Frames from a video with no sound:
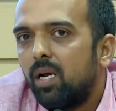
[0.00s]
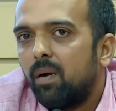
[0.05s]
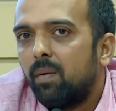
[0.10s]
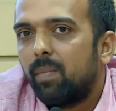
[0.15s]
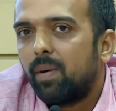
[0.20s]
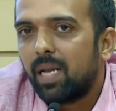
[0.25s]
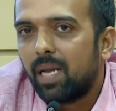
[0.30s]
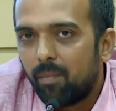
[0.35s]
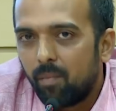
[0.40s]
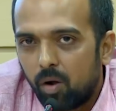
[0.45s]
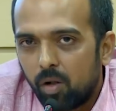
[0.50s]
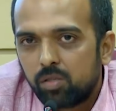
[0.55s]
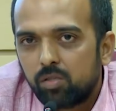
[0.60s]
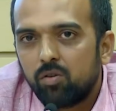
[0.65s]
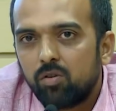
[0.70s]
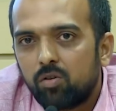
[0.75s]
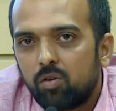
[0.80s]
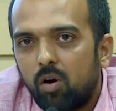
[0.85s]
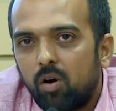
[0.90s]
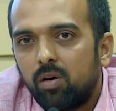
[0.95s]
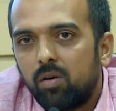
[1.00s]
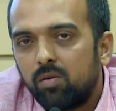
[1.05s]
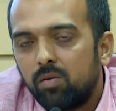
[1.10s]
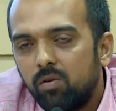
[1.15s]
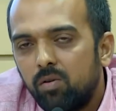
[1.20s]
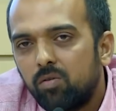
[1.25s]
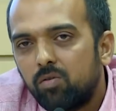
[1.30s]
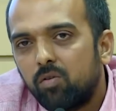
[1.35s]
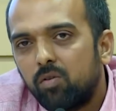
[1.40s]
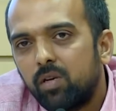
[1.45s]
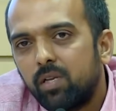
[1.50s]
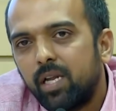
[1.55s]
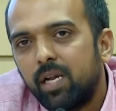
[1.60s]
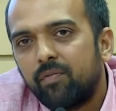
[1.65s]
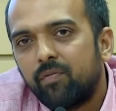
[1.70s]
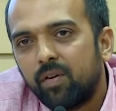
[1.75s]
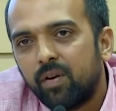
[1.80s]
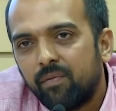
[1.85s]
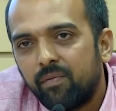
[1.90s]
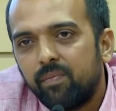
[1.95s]
But I'm also told, you know, told that
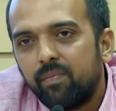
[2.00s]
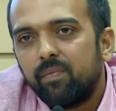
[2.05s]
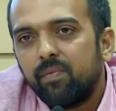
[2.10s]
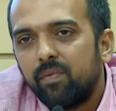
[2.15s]
for a